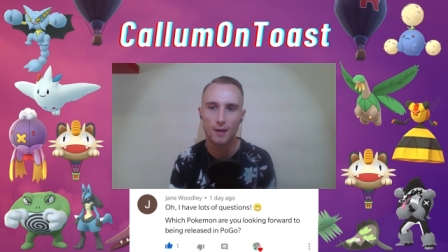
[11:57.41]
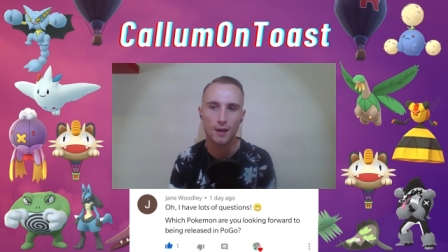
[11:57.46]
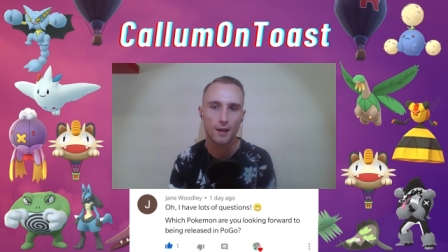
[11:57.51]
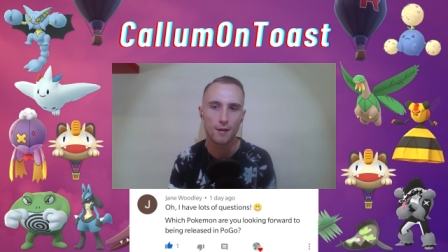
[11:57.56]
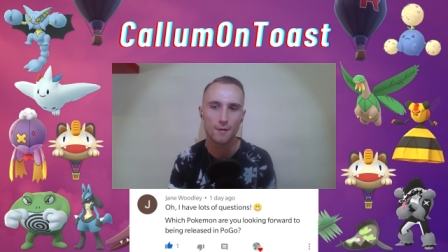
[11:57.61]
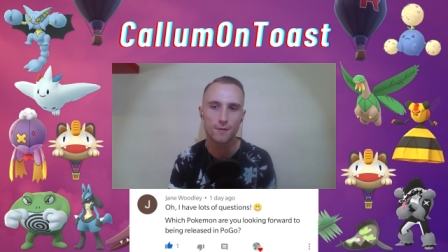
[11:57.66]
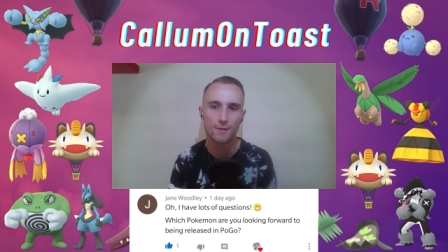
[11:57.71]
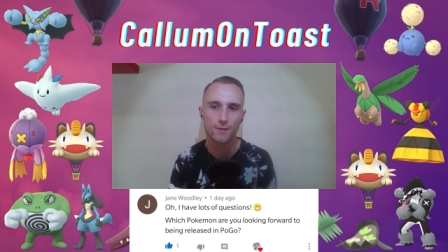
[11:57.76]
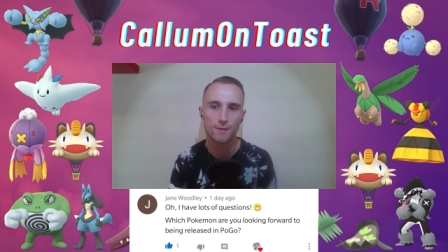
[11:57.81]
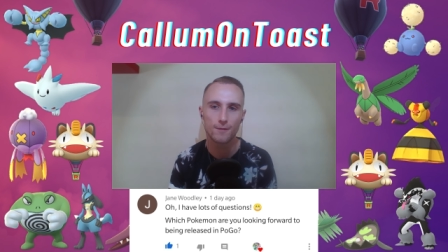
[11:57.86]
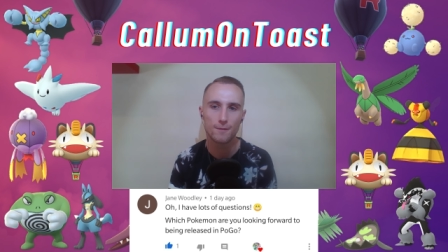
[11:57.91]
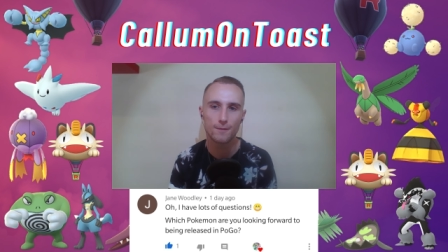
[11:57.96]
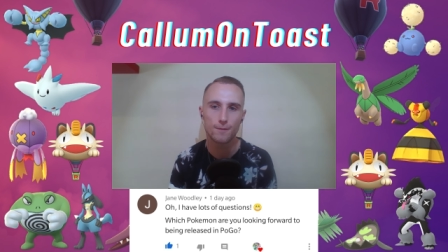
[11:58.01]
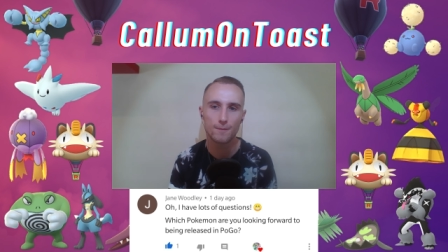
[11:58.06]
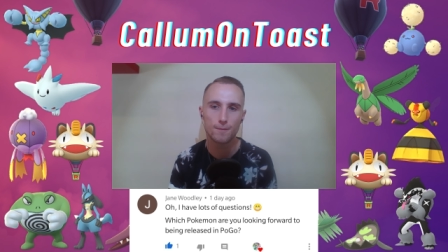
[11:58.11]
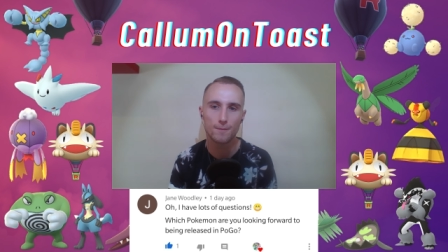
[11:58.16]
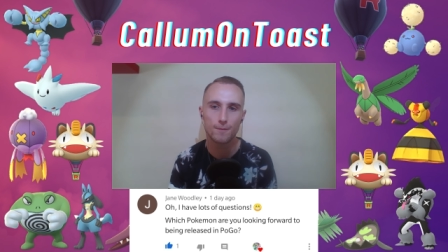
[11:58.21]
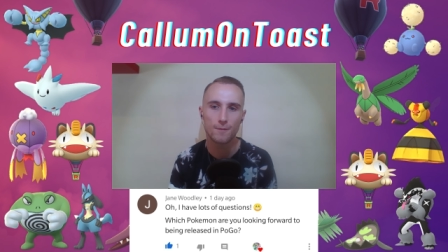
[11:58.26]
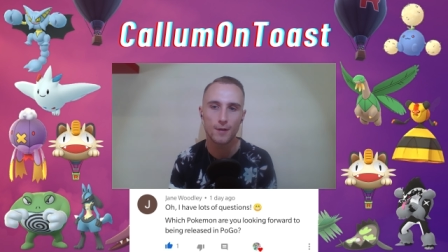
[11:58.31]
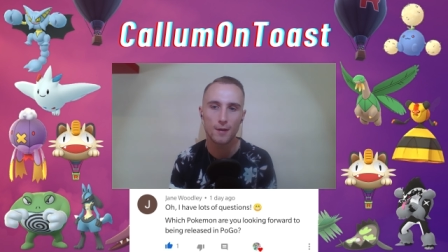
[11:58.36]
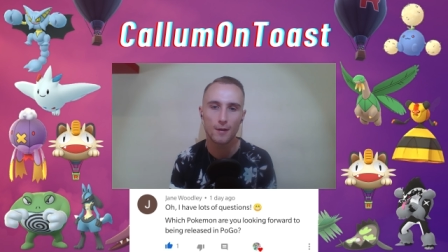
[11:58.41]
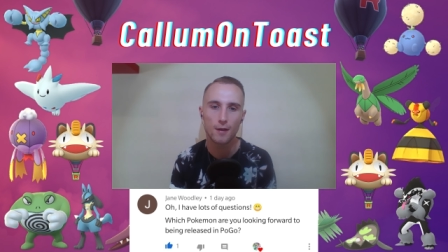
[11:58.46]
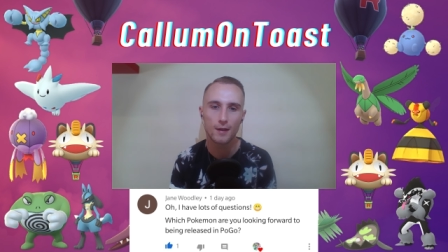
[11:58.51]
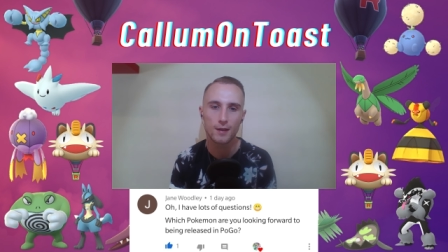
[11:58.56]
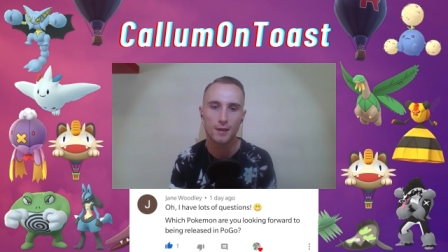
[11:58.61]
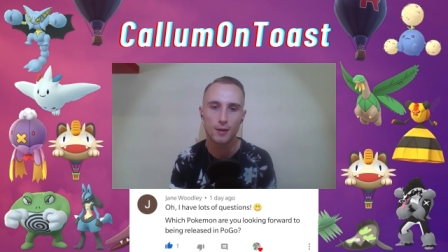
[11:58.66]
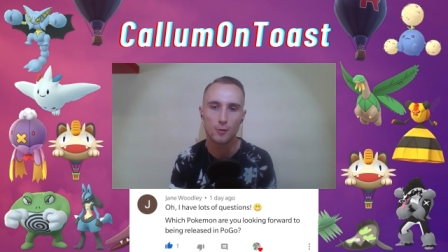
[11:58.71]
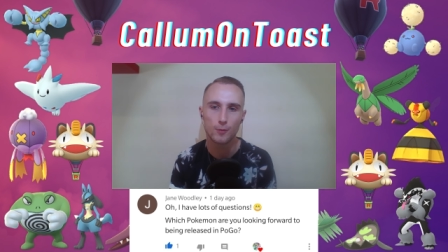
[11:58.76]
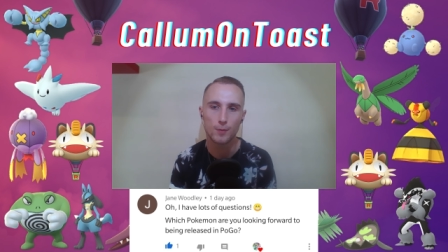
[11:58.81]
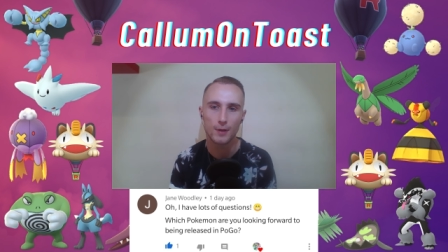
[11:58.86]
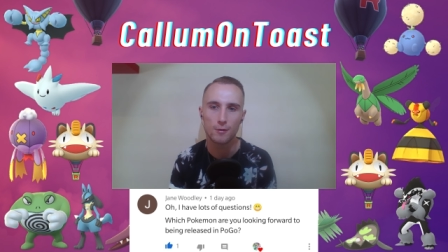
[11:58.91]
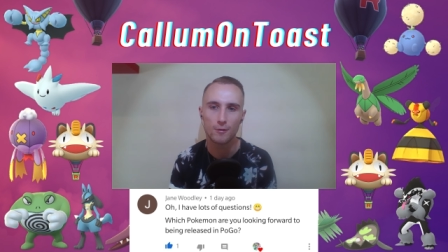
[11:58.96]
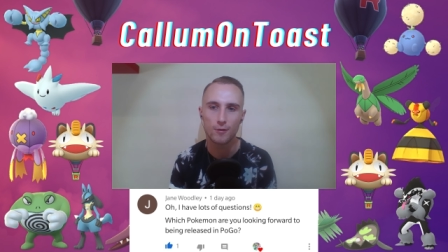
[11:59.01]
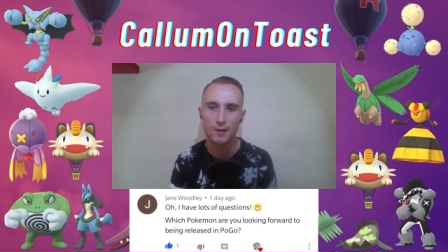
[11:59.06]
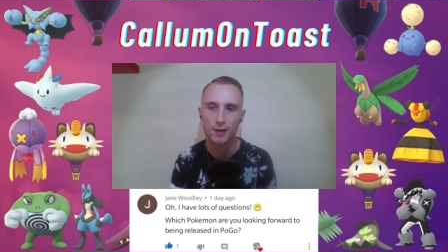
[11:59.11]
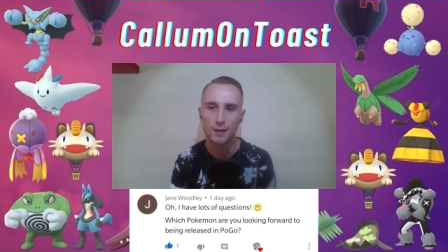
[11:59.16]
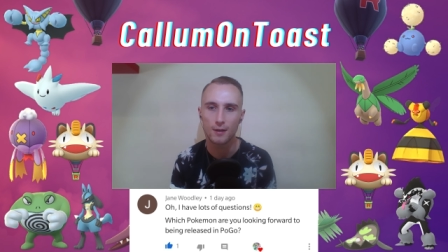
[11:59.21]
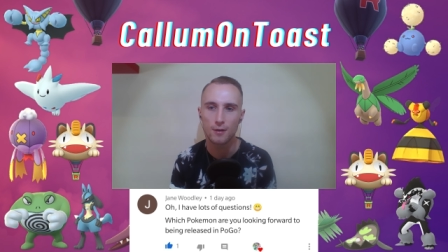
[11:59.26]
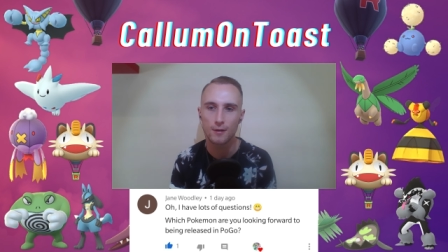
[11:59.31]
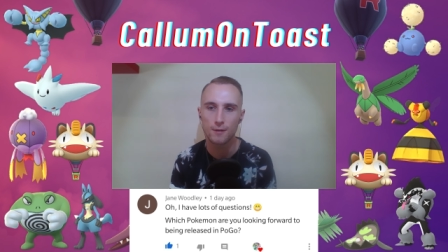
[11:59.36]
and I feel like it would be
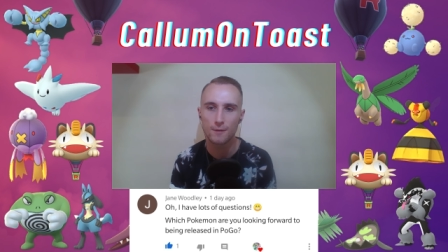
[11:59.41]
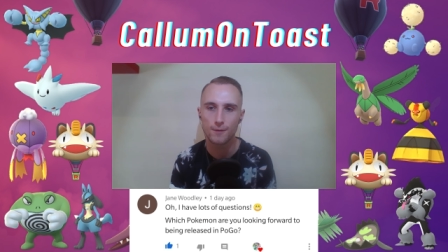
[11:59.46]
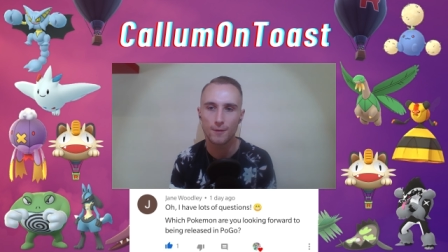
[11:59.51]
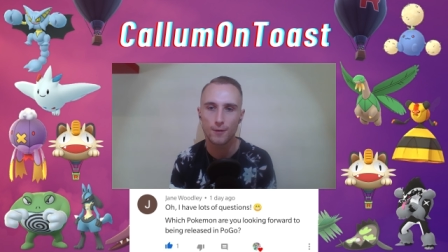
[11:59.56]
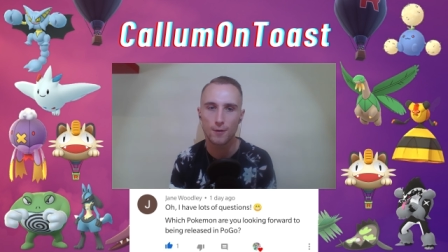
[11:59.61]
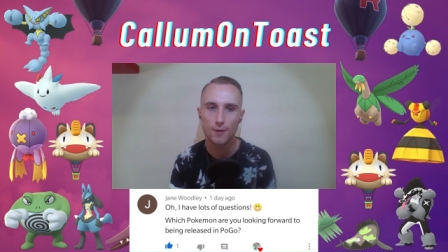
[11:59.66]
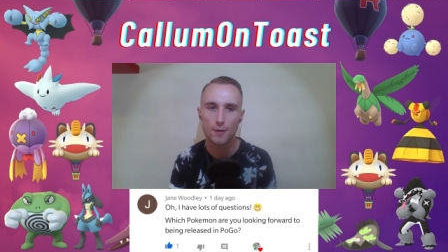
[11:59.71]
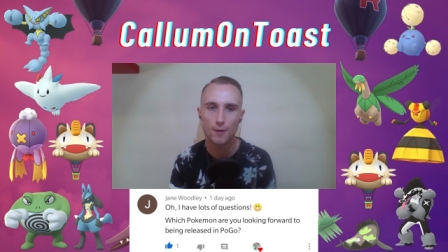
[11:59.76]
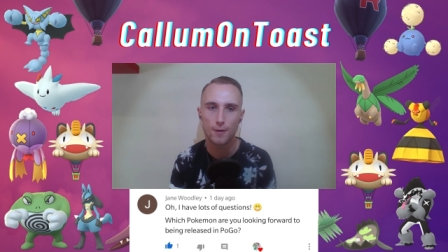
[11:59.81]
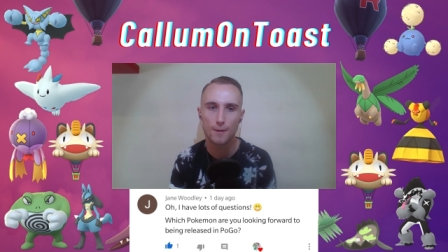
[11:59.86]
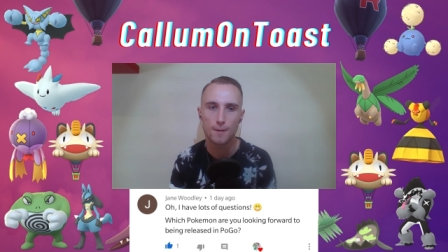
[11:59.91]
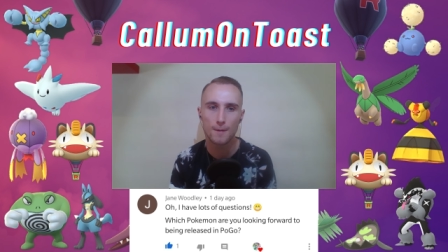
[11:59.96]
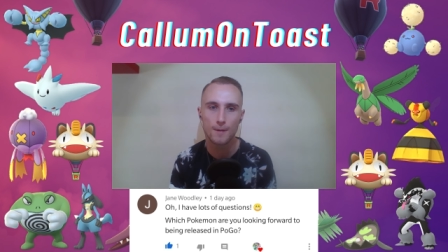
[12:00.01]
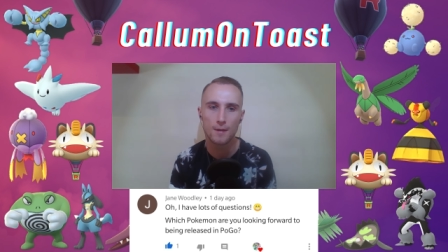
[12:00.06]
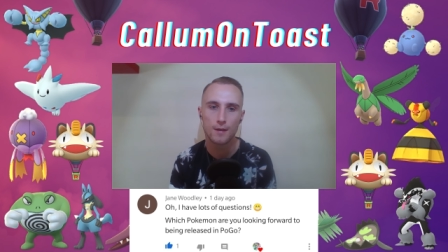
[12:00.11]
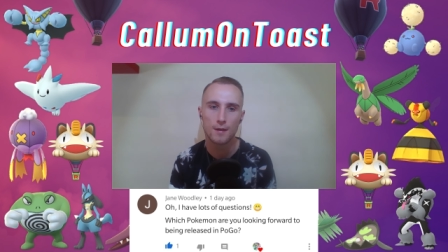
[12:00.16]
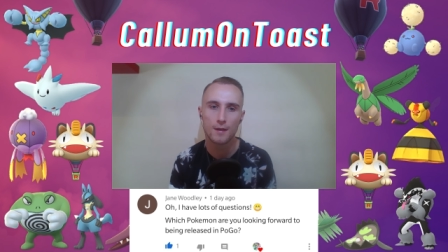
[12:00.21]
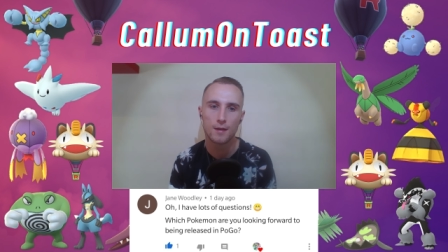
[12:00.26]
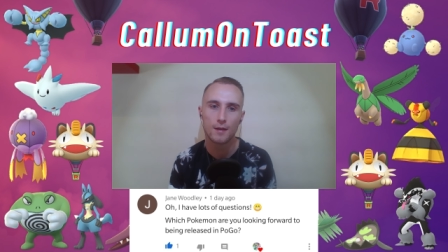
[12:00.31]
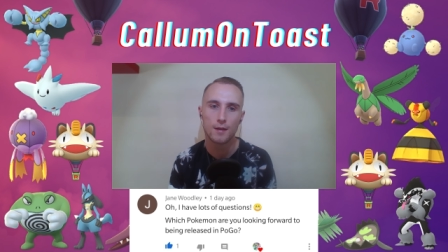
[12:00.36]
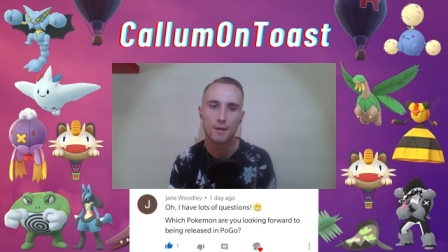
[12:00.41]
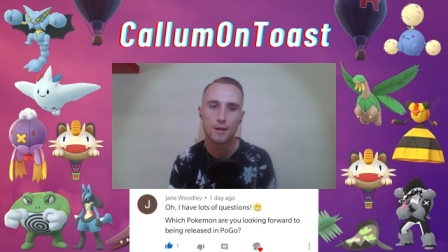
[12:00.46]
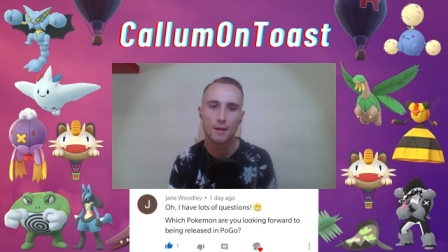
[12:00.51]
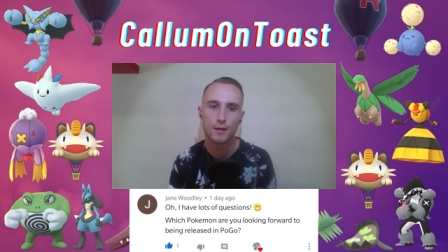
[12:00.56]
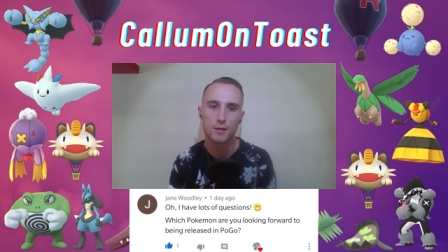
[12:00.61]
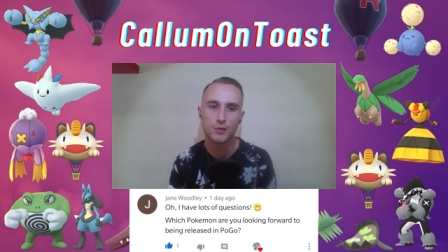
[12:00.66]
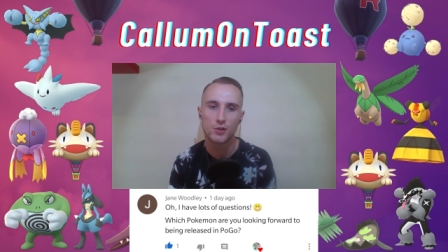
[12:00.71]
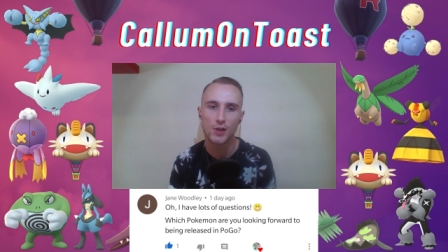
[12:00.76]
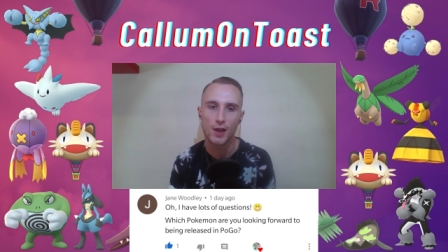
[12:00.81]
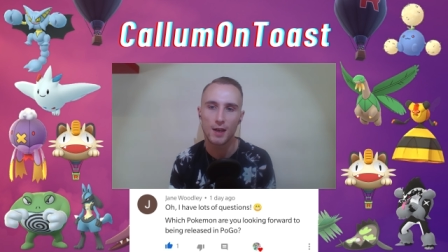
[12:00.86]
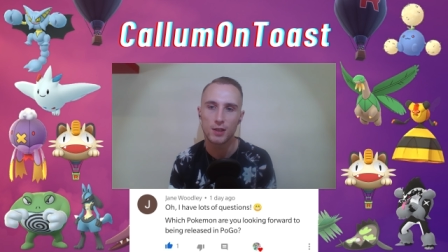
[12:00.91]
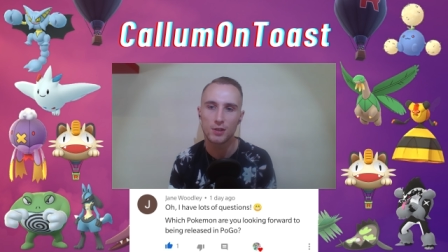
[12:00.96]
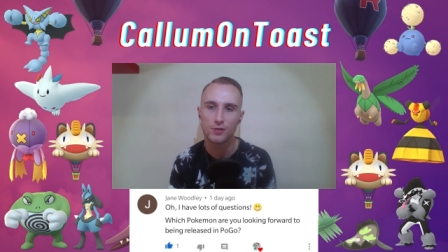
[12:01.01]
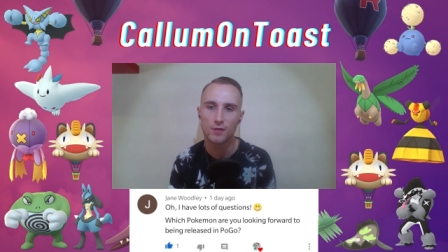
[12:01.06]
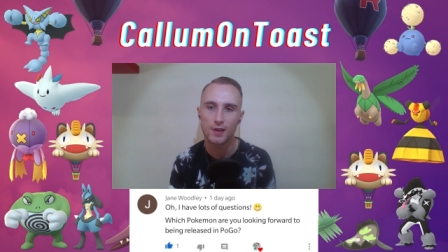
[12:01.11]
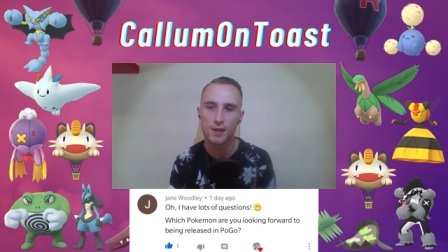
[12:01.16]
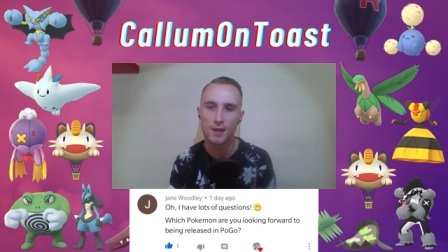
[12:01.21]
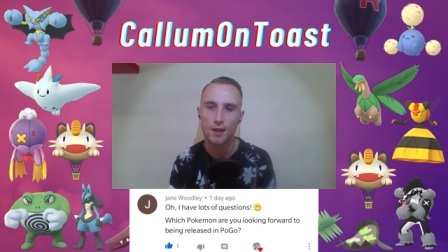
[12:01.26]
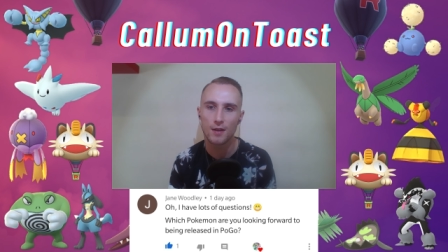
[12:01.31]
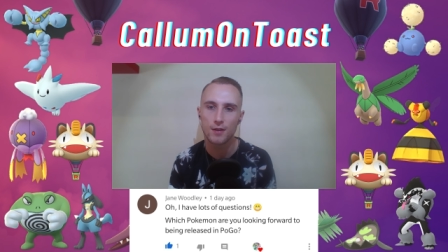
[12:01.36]
really good for challenge
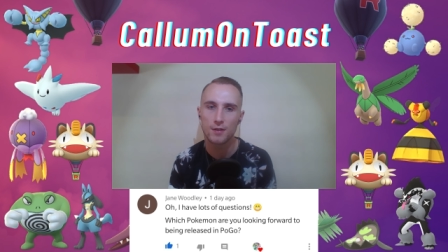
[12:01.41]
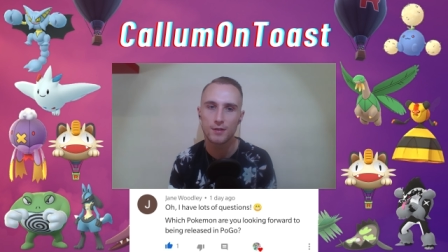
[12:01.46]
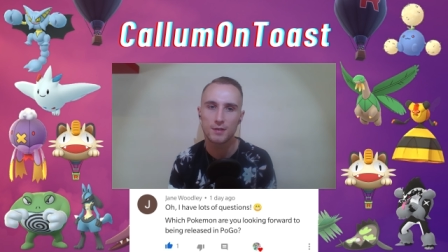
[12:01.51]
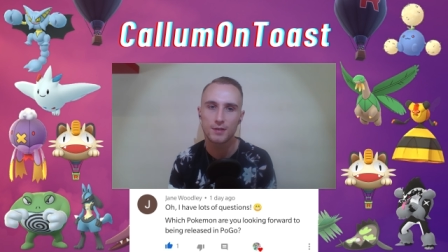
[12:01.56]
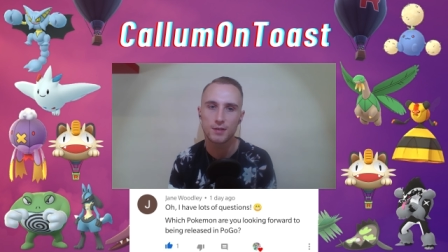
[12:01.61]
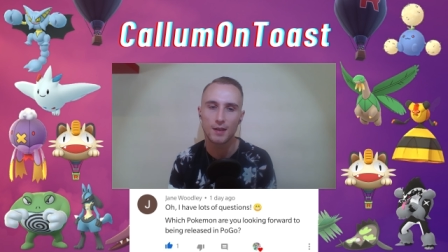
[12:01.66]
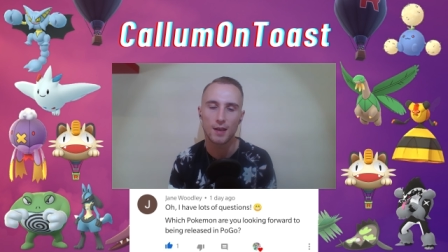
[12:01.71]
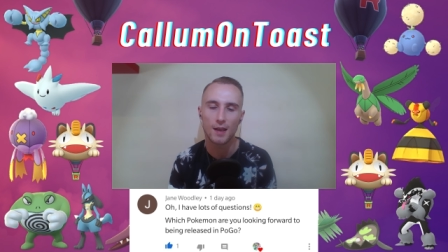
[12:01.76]
videos.